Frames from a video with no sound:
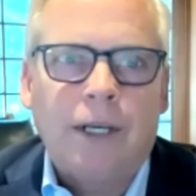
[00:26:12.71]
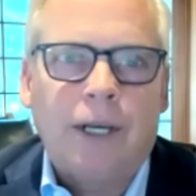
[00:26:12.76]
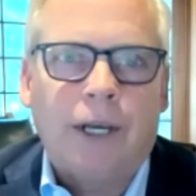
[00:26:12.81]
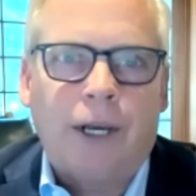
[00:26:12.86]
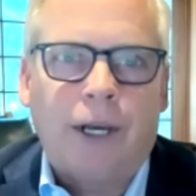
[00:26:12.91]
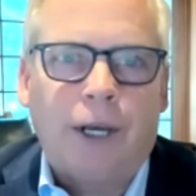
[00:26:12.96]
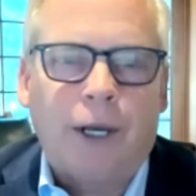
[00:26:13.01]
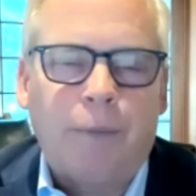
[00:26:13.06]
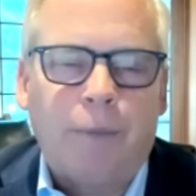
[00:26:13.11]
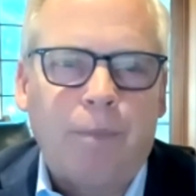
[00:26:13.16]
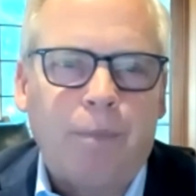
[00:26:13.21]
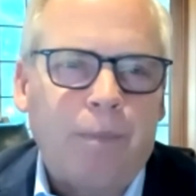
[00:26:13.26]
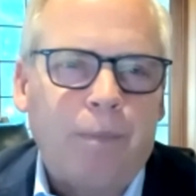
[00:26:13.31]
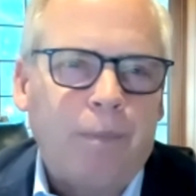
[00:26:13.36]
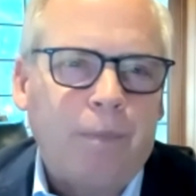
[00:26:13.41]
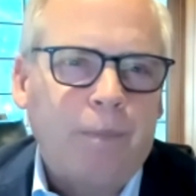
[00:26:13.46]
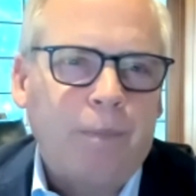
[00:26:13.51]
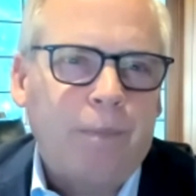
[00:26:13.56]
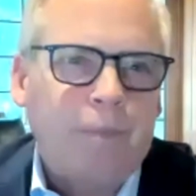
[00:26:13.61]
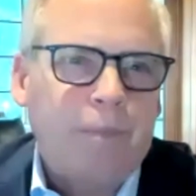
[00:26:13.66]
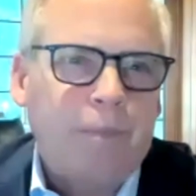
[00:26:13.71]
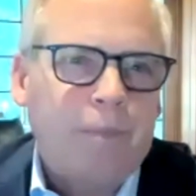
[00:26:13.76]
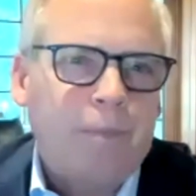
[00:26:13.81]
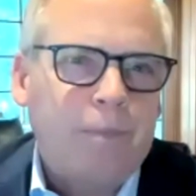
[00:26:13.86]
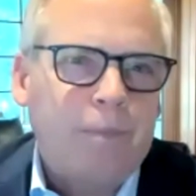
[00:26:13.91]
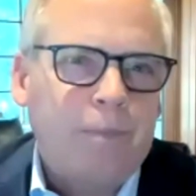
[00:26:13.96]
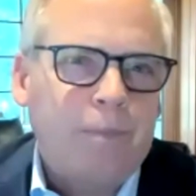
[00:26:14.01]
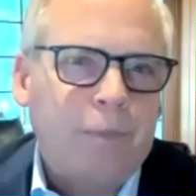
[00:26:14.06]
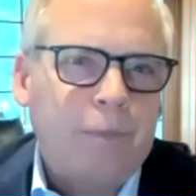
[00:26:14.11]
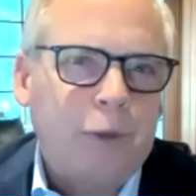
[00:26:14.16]

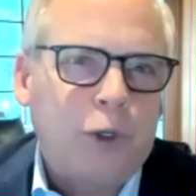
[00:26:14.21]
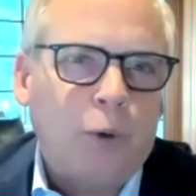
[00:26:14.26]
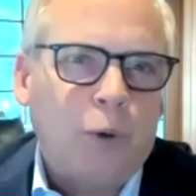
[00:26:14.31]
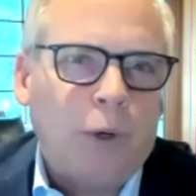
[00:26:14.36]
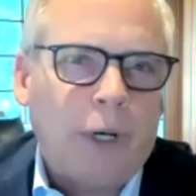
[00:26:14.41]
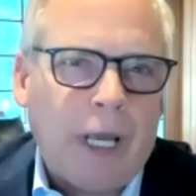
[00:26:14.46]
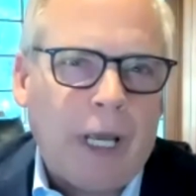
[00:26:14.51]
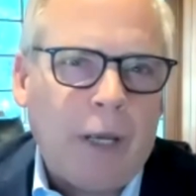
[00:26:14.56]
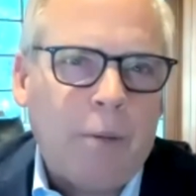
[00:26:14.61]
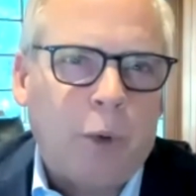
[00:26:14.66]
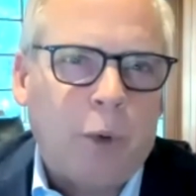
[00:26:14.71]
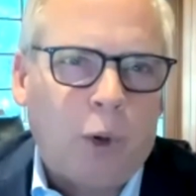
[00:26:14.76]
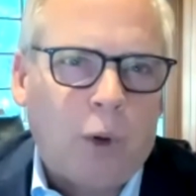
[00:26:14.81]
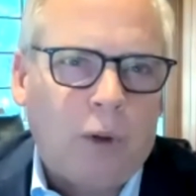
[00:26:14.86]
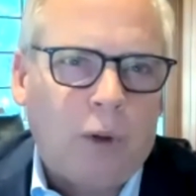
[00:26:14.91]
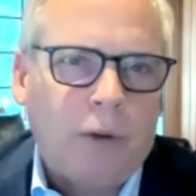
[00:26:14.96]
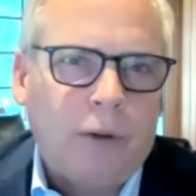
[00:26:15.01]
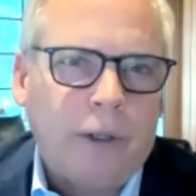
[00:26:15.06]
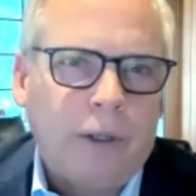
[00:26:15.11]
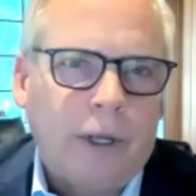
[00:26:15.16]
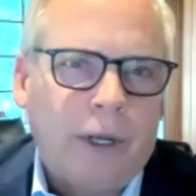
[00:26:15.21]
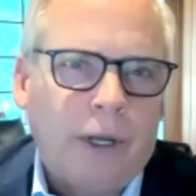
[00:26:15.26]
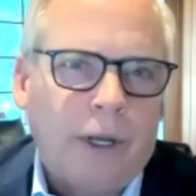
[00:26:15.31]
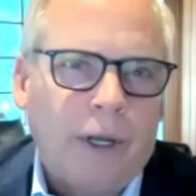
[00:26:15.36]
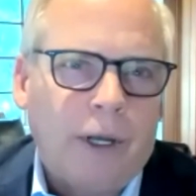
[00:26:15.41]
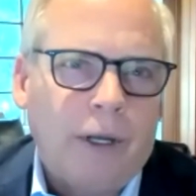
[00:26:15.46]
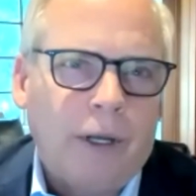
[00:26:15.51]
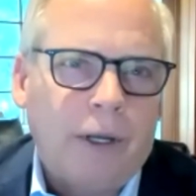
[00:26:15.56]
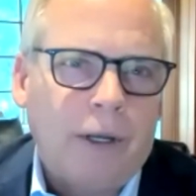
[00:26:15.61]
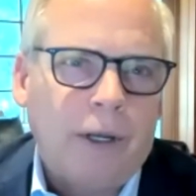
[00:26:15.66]
to enable
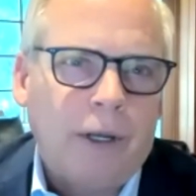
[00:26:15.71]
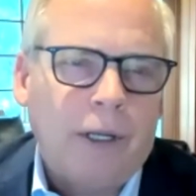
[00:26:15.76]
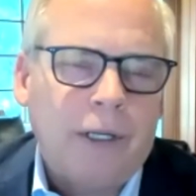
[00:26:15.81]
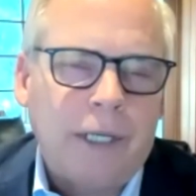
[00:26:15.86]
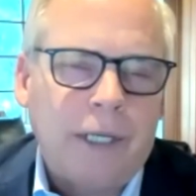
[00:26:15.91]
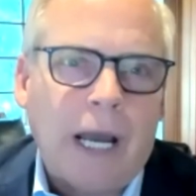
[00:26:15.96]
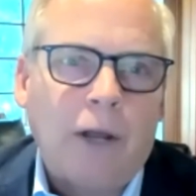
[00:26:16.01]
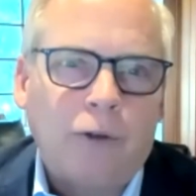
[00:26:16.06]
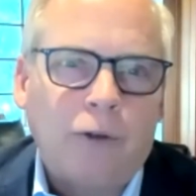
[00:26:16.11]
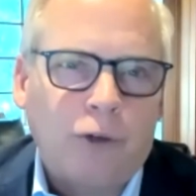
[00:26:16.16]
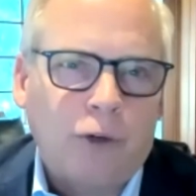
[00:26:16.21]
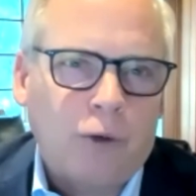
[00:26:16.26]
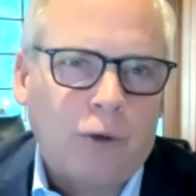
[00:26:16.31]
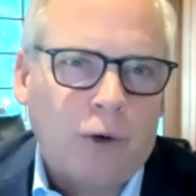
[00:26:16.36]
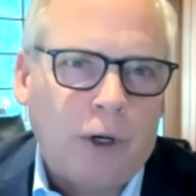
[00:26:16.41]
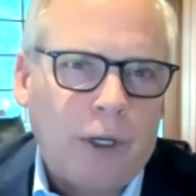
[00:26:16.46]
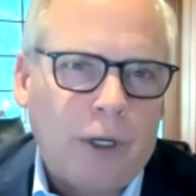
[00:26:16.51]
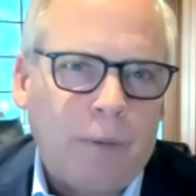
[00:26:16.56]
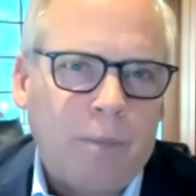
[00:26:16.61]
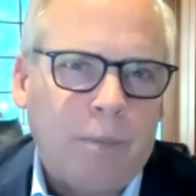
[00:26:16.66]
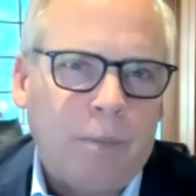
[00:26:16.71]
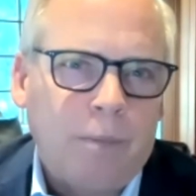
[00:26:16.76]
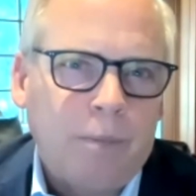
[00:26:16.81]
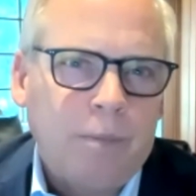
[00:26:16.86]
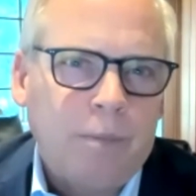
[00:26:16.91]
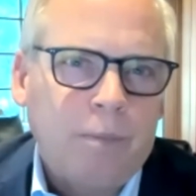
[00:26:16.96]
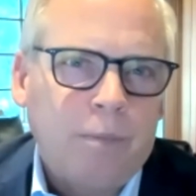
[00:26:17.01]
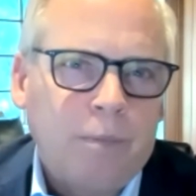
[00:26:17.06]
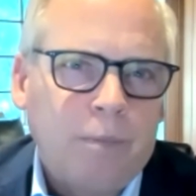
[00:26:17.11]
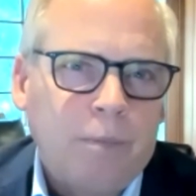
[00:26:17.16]
a downstream,
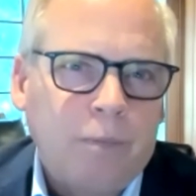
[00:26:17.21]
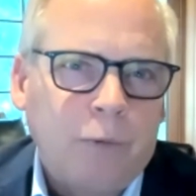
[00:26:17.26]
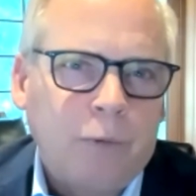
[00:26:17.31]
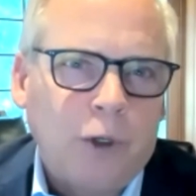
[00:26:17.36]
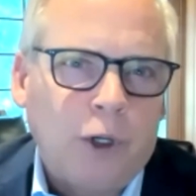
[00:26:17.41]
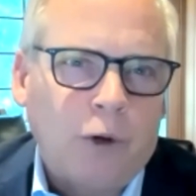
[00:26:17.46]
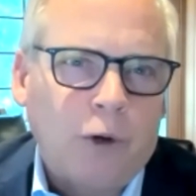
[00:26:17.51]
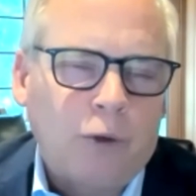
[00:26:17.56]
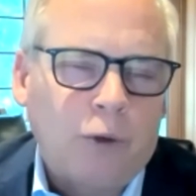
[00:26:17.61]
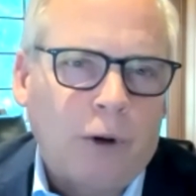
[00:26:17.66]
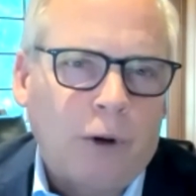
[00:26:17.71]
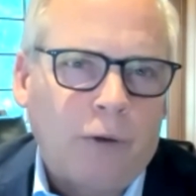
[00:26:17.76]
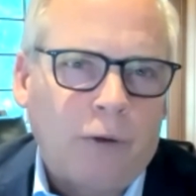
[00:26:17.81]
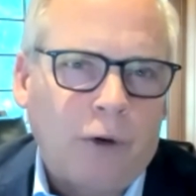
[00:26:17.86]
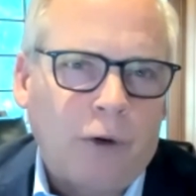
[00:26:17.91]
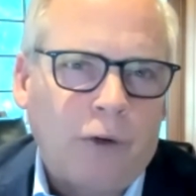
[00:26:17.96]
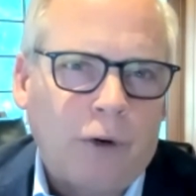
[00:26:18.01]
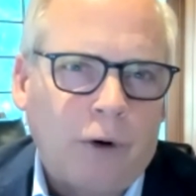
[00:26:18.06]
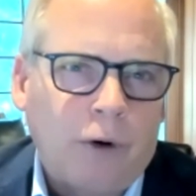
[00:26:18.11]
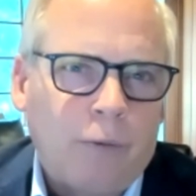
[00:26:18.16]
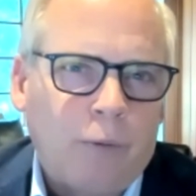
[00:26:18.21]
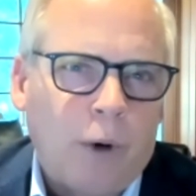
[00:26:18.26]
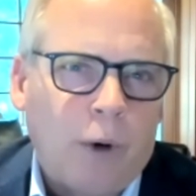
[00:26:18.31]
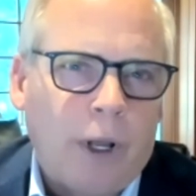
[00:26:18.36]
transition of